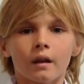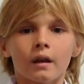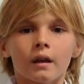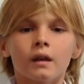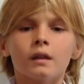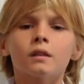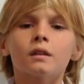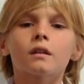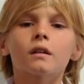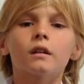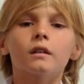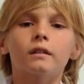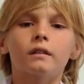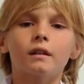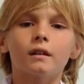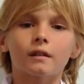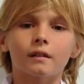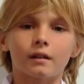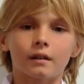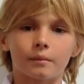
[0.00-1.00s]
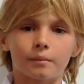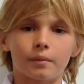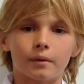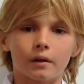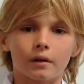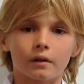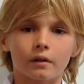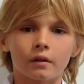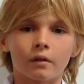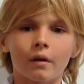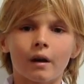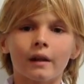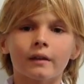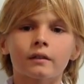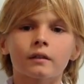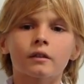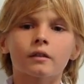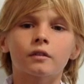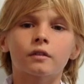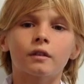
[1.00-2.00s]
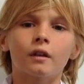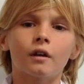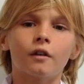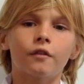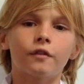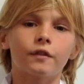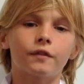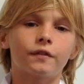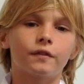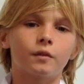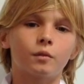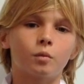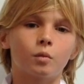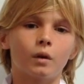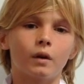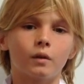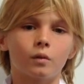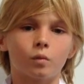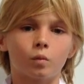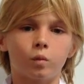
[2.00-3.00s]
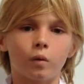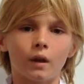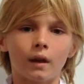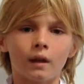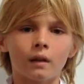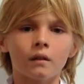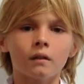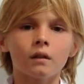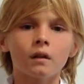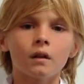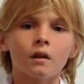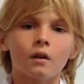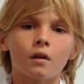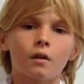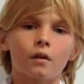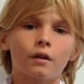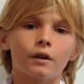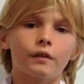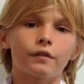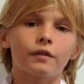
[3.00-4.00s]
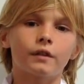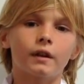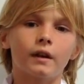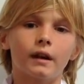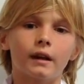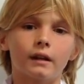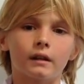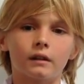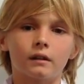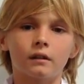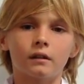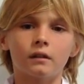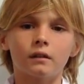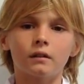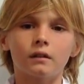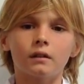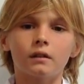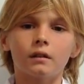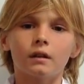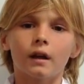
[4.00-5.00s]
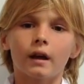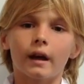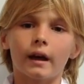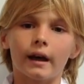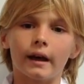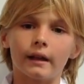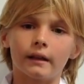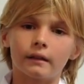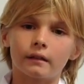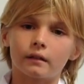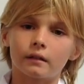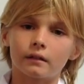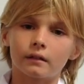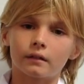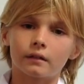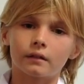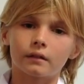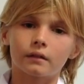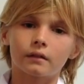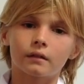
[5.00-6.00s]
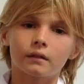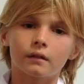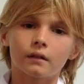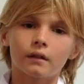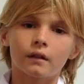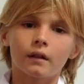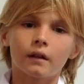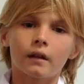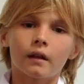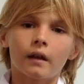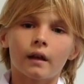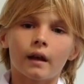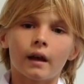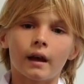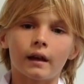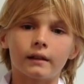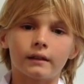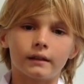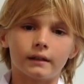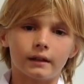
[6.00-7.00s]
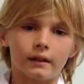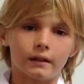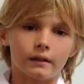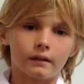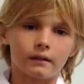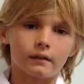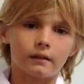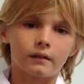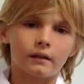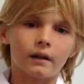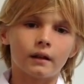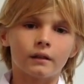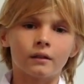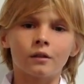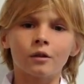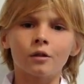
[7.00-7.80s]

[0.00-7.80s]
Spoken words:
In the conducting part, you ask yourself if it went well or if you had good answers at the end, and